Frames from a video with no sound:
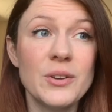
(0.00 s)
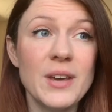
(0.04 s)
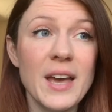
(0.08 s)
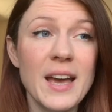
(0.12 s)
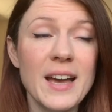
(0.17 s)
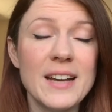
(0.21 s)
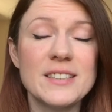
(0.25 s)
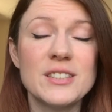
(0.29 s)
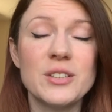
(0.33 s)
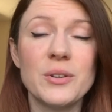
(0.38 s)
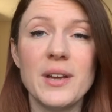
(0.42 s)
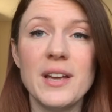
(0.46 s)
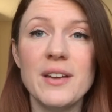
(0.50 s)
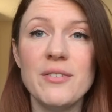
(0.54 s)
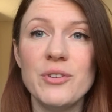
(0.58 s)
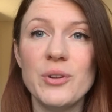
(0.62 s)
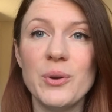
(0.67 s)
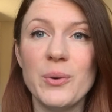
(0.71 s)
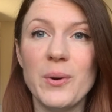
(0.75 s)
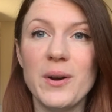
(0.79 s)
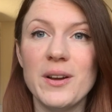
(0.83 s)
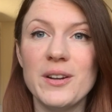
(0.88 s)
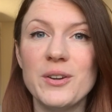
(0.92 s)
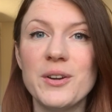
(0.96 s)
But yeah, so if
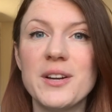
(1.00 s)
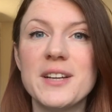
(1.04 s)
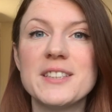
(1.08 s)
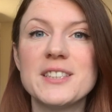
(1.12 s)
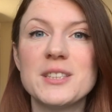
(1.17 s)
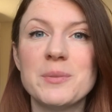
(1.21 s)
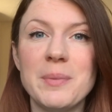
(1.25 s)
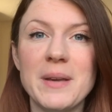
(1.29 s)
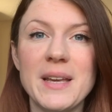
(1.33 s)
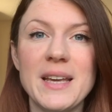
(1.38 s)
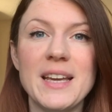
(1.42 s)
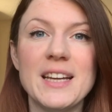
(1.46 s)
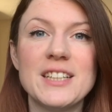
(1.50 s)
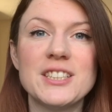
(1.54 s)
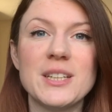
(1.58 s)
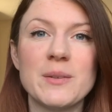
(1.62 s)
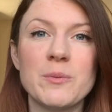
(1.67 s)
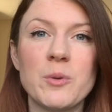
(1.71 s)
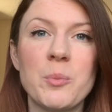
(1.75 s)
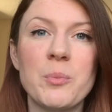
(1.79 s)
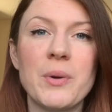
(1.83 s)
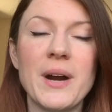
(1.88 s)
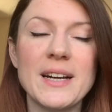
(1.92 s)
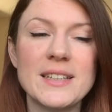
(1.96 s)
you're looking to be a
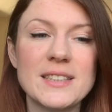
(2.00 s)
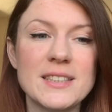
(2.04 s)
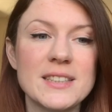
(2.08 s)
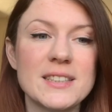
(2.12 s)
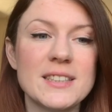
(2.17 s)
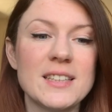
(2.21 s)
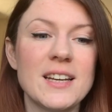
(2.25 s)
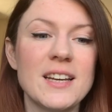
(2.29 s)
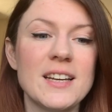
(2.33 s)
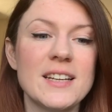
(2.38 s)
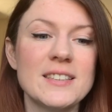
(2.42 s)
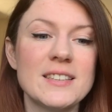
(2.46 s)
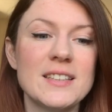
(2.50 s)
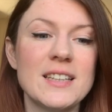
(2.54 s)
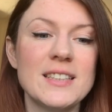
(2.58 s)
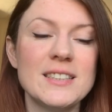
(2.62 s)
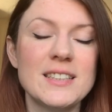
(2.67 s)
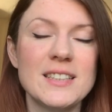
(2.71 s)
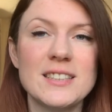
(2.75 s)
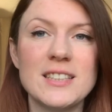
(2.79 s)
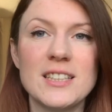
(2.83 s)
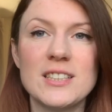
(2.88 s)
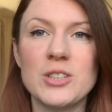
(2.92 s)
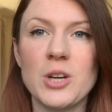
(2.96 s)
general practice nurse, this
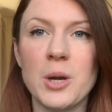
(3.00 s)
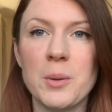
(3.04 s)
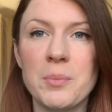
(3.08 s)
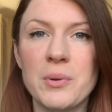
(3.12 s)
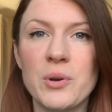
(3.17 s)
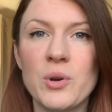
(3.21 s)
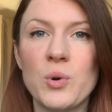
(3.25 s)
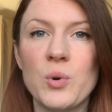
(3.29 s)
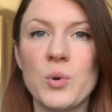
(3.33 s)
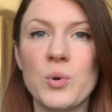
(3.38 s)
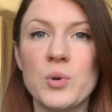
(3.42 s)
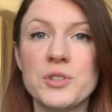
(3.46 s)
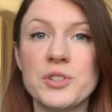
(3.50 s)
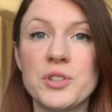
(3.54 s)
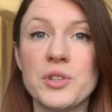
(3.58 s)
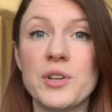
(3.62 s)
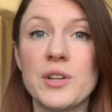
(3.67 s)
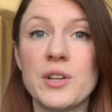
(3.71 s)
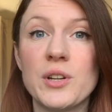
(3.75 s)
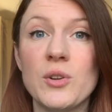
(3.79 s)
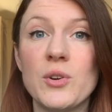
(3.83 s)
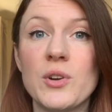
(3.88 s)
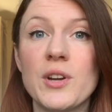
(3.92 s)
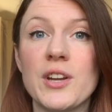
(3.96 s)
is the type of course you
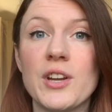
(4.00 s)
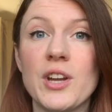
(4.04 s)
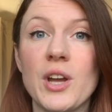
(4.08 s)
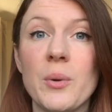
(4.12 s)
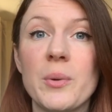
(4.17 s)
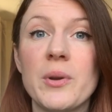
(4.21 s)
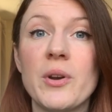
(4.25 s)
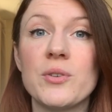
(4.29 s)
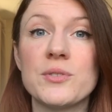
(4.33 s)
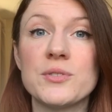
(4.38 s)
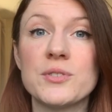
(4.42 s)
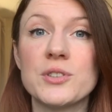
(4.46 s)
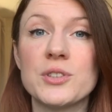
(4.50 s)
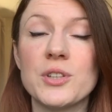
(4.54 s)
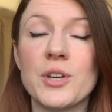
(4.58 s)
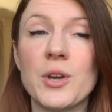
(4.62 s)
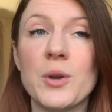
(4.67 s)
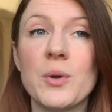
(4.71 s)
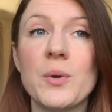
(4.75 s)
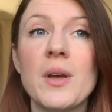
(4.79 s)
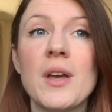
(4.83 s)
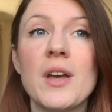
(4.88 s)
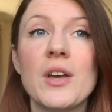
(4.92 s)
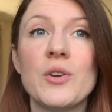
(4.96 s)
can look at going on
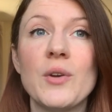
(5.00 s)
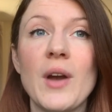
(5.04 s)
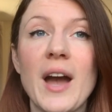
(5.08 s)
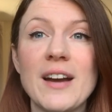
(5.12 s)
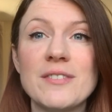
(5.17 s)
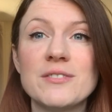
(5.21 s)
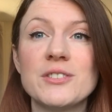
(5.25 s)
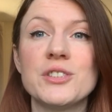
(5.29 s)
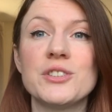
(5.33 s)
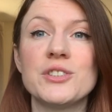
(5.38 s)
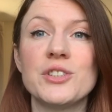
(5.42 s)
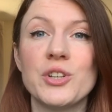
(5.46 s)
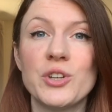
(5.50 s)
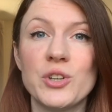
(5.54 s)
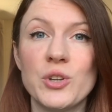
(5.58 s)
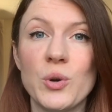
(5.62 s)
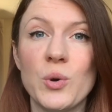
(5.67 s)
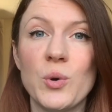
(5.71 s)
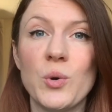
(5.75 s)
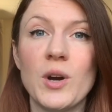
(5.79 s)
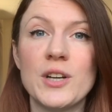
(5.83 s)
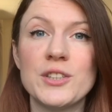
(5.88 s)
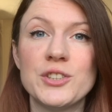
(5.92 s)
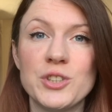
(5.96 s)
to. You have to
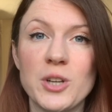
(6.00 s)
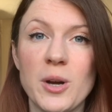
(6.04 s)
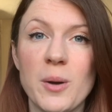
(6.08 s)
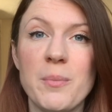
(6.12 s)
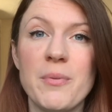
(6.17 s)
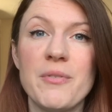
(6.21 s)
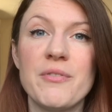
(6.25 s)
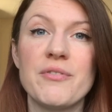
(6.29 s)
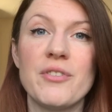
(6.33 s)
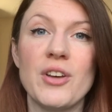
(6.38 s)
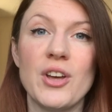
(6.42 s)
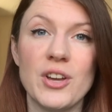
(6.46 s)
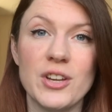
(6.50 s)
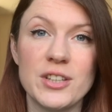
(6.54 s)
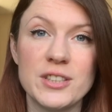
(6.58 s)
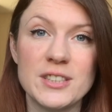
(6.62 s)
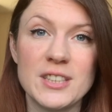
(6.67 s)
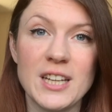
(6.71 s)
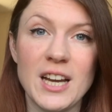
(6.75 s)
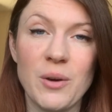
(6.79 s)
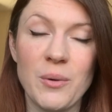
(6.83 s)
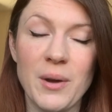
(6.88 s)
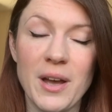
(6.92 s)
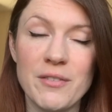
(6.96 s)
secure a job first,
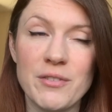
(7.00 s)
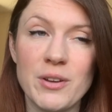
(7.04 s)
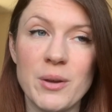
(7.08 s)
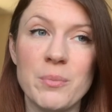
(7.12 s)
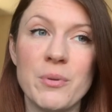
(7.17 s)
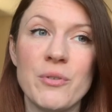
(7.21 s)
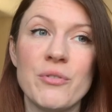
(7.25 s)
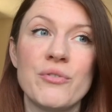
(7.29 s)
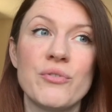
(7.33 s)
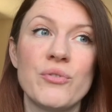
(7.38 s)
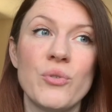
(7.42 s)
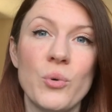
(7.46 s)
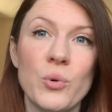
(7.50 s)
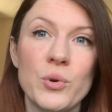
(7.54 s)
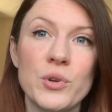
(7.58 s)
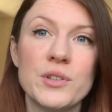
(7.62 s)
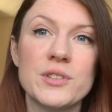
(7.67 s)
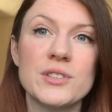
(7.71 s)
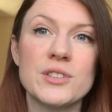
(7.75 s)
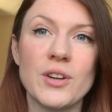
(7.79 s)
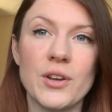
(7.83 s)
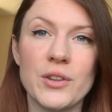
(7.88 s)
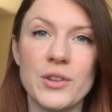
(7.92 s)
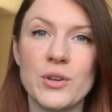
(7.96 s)
however, before you
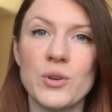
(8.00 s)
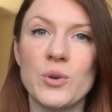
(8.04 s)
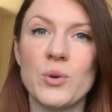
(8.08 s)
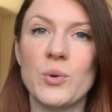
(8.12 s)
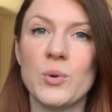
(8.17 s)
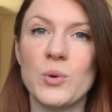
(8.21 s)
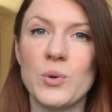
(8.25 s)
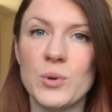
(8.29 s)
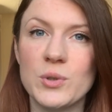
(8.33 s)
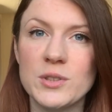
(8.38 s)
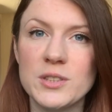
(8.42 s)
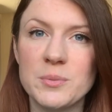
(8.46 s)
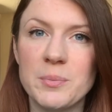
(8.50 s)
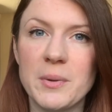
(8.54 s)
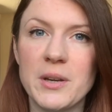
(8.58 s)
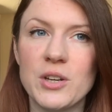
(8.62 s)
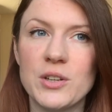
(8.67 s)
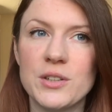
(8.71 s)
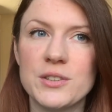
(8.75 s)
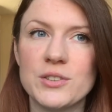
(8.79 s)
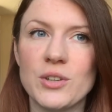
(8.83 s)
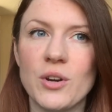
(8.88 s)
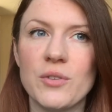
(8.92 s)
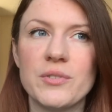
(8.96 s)
start the course,
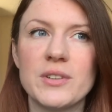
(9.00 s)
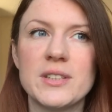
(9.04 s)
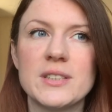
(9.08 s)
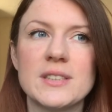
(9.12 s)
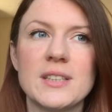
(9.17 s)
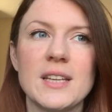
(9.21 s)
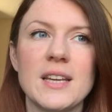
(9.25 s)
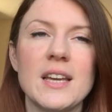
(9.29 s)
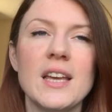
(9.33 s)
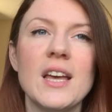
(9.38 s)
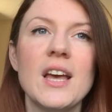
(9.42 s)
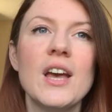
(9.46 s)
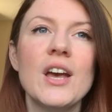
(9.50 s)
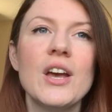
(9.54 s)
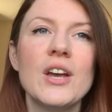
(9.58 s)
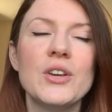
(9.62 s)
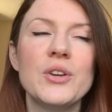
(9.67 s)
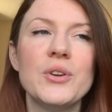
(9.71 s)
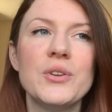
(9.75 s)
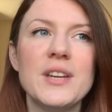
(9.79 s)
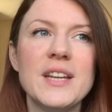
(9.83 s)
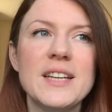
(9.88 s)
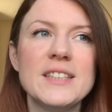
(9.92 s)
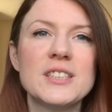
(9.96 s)
because obviously
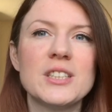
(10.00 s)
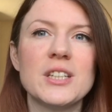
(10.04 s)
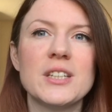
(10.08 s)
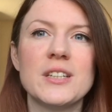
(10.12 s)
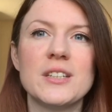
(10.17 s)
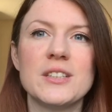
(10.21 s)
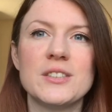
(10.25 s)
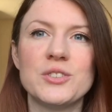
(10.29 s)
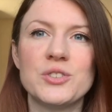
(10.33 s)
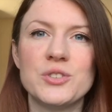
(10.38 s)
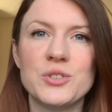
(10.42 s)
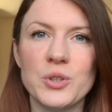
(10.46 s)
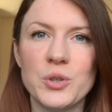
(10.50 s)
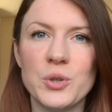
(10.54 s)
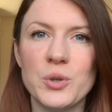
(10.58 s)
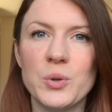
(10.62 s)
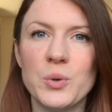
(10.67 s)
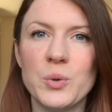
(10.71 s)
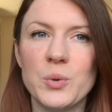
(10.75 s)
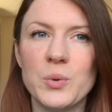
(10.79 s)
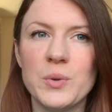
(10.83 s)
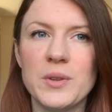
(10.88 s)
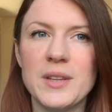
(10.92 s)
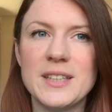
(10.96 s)
you need to
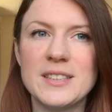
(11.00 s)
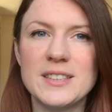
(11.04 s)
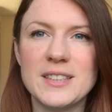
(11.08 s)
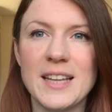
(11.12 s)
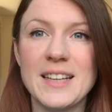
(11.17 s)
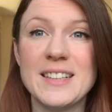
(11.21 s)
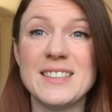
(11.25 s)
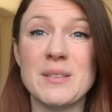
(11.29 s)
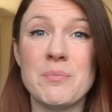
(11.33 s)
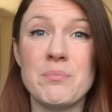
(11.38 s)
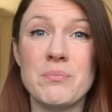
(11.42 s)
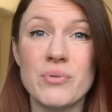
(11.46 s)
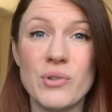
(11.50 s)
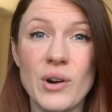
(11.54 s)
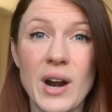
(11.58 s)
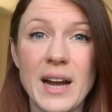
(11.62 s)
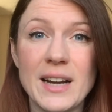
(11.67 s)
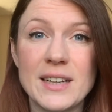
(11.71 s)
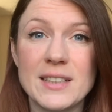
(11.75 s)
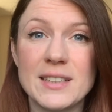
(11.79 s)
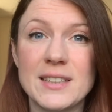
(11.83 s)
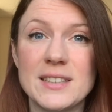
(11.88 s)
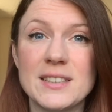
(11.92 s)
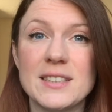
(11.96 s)
do these things in
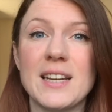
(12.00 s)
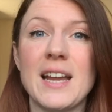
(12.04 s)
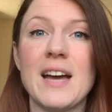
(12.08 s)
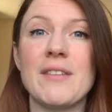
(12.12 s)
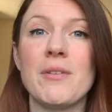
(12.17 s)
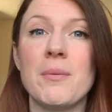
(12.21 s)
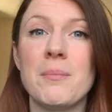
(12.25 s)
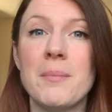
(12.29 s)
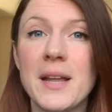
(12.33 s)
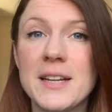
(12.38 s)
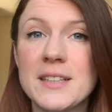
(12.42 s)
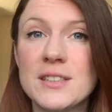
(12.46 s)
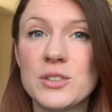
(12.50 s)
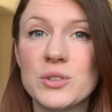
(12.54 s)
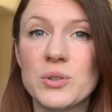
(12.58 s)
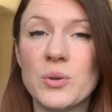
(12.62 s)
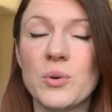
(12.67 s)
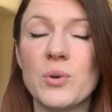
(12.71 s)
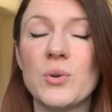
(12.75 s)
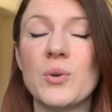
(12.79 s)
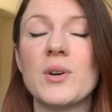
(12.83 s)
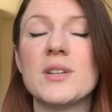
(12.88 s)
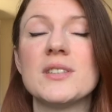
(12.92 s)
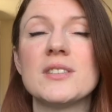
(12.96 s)
practice and have a
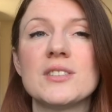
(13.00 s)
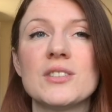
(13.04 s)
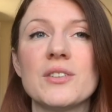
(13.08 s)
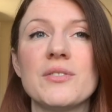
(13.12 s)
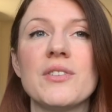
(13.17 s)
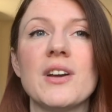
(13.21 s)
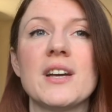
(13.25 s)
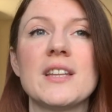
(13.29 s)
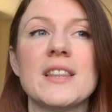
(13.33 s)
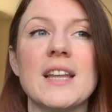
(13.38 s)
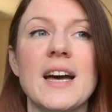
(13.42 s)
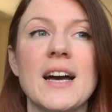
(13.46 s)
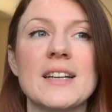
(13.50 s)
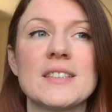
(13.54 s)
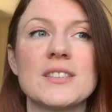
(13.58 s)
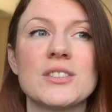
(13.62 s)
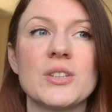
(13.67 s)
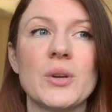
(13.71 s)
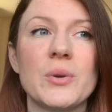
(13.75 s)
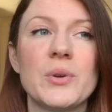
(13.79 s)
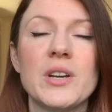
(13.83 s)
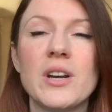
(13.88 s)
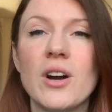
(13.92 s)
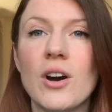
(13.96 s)
mentor and stuff like that.
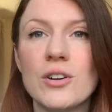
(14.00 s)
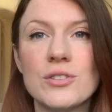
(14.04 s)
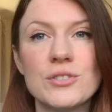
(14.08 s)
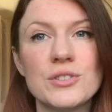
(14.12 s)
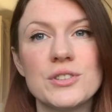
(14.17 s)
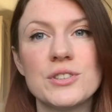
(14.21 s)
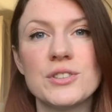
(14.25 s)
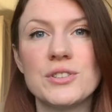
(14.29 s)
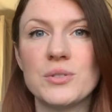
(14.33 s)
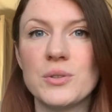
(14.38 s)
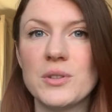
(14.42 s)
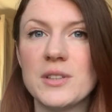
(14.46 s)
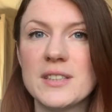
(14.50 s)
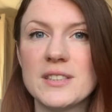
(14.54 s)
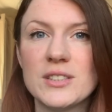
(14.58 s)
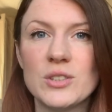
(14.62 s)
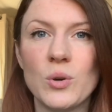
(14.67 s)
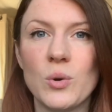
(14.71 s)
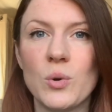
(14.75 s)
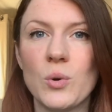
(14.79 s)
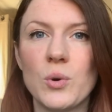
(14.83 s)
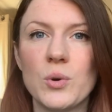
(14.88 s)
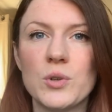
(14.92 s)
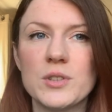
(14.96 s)
So you can't just do this
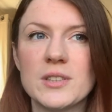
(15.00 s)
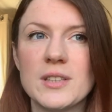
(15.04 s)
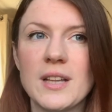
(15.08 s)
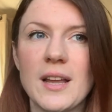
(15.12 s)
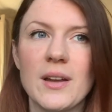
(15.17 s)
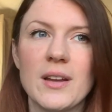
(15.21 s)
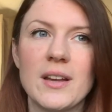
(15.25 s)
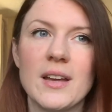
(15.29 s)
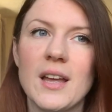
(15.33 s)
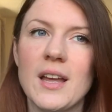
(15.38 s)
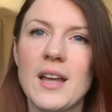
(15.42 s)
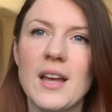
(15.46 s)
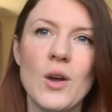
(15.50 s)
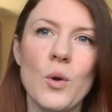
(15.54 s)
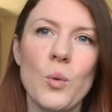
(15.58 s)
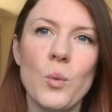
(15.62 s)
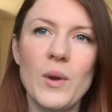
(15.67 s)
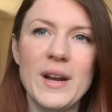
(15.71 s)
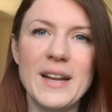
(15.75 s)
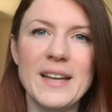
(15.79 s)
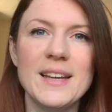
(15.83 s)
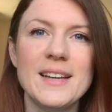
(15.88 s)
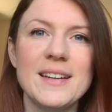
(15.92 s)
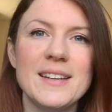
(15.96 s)
course like
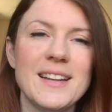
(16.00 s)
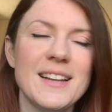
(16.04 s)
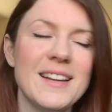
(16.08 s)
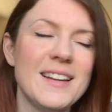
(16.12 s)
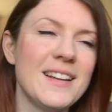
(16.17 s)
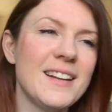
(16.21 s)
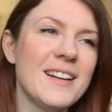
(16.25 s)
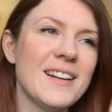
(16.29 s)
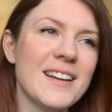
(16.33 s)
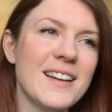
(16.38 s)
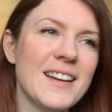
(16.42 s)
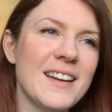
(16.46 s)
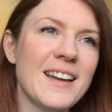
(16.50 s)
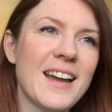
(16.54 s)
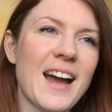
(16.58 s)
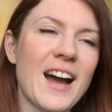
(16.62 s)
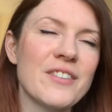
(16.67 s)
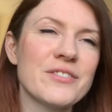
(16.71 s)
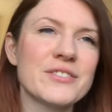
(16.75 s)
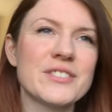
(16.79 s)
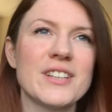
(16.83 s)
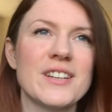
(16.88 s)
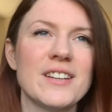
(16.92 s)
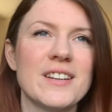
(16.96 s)
willy
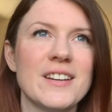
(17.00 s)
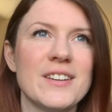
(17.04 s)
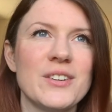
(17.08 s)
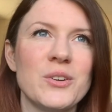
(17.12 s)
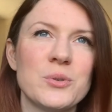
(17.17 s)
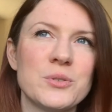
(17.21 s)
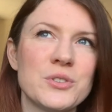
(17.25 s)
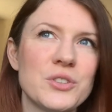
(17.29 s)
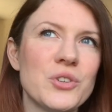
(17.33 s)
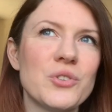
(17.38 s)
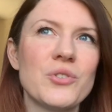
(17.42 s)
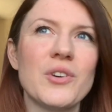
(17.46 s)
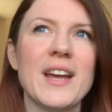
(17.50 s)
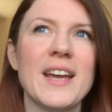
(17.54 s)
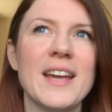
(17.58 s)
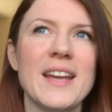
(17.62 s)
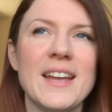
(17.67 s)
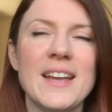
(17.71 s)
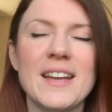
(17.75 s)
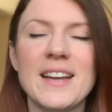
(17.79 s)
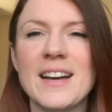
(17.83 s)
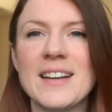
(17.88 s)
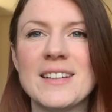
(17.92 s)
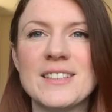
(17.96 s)
after your
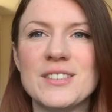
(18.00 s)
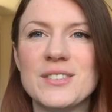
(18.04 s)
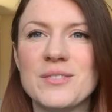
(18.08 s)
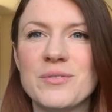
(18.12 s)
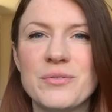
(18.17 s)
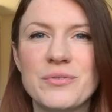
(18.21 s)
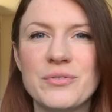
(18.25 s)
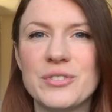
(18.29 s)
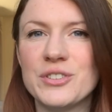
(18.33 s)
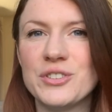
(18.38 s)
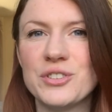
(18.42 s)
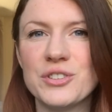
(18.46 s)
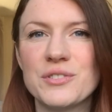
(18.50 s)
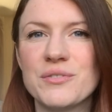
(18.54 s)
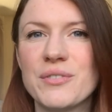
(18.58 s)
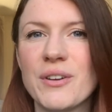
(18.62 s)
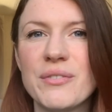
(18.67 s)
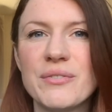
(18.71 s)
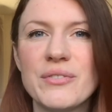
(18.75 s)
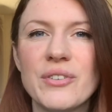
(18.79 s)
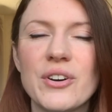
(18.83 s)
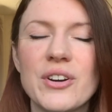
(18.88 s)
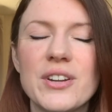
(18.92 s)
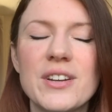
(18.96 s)
degree and for just for
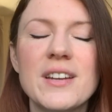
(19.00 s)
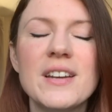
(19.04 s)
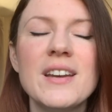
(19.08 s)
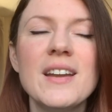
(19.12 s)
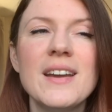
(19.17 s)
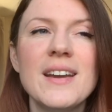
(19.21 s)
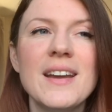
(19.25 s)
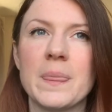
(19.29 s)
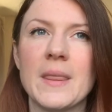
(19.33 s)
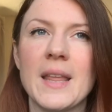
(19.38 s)
fun.